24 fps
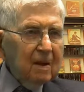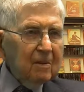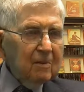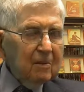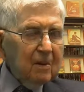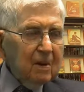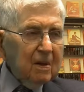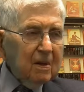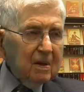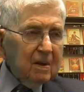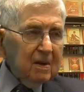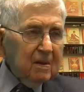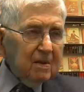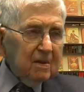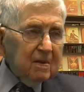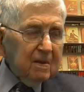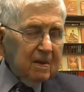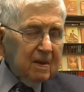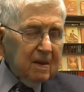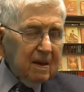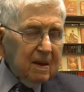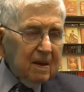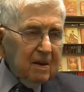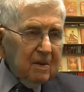Well,
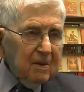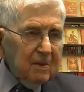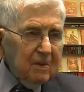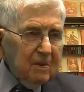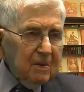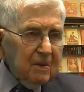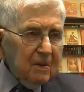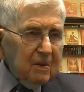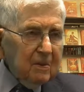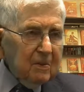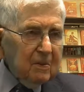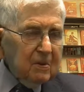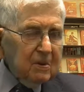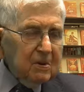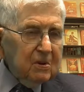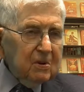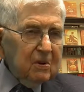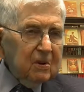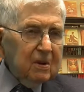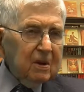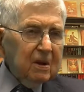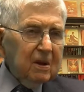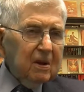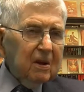they were
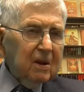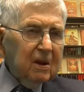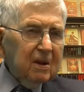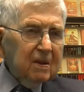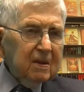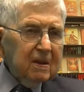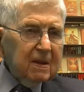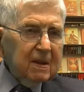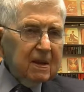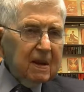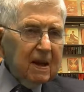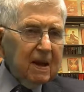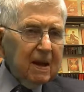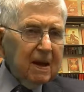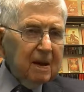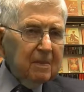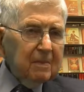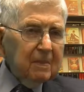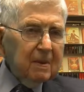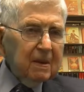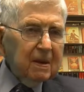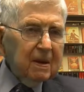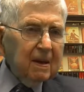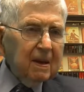doing it all the
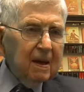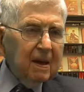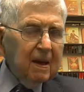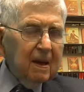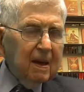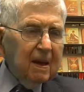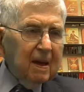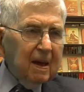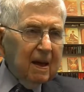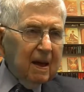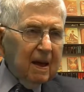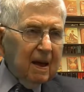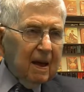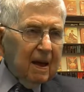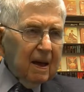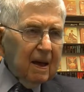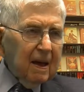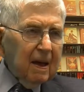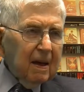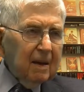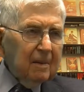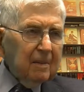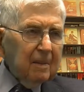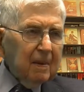time.
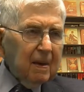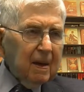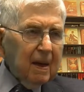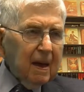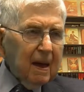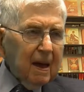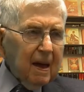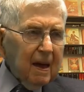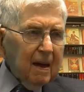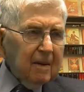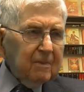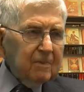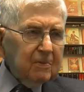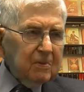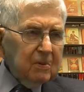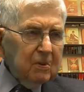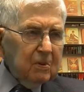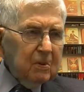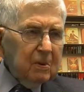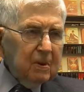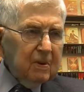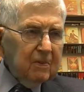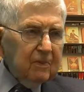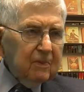After
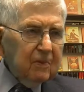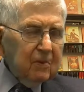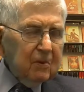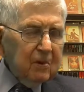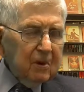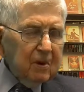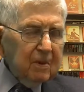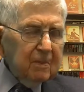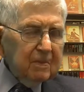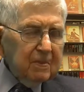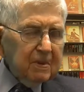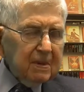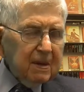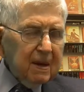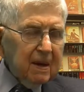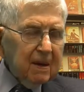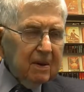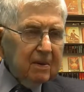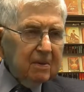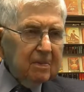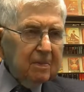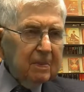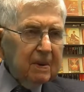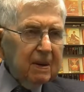we formed
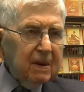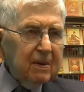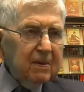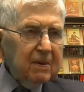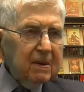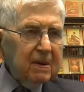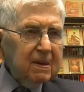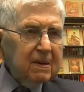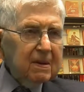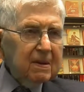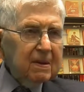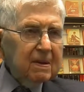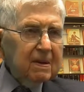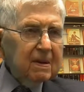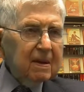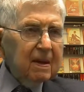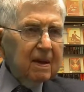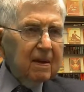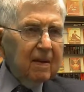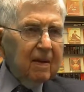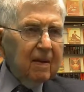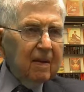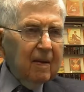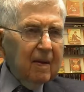South Barrington,
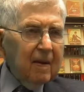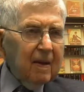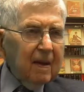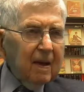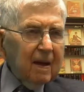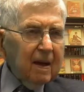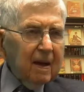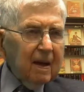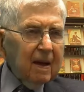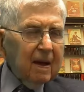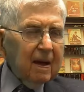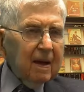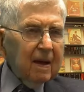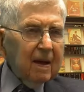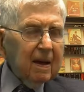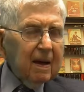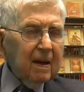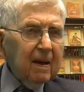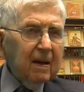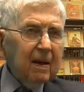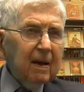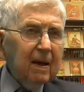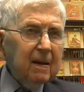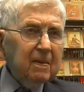
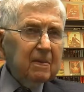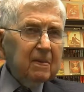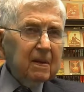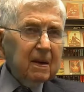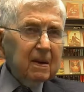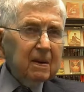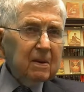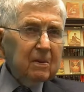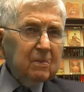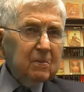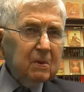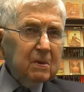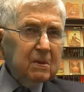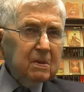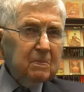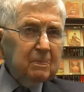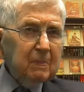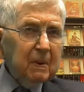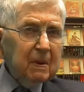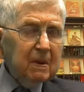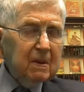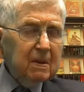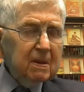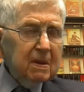I think it was
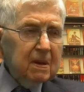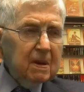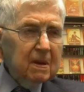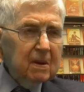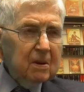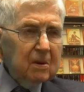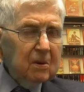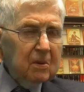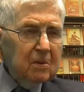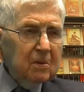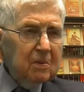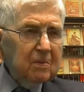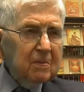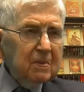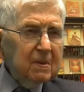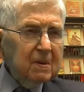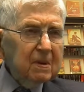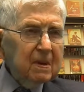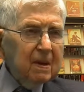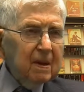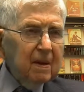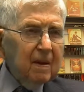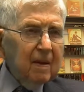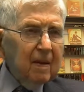Pulte Homes
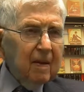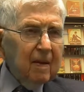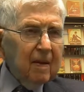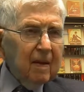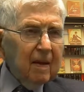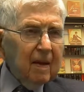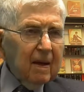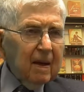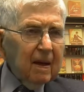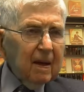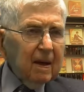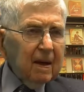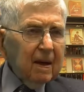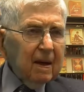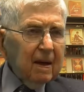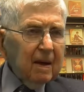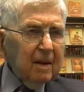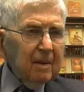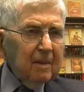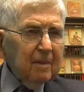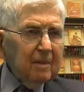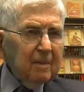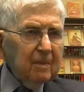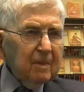
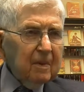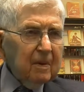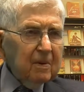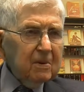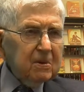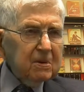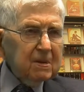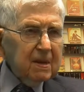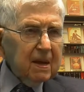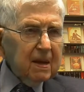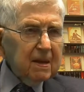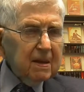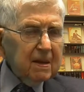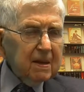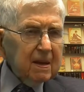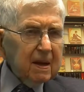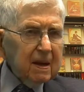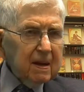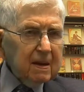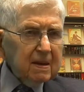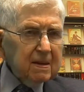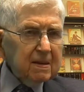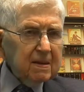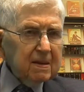or
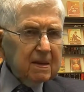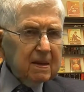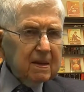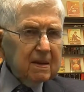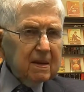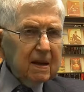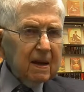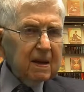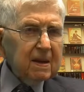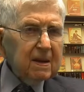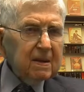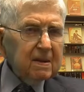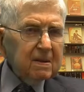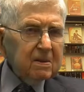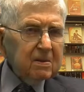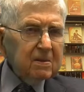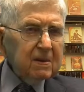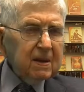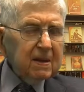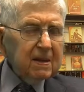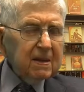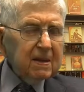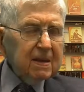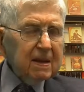Centex, I guess
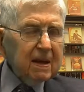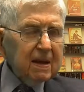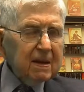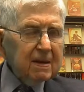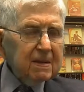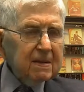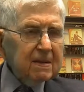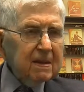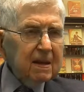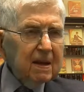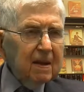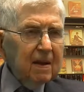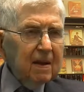Centex,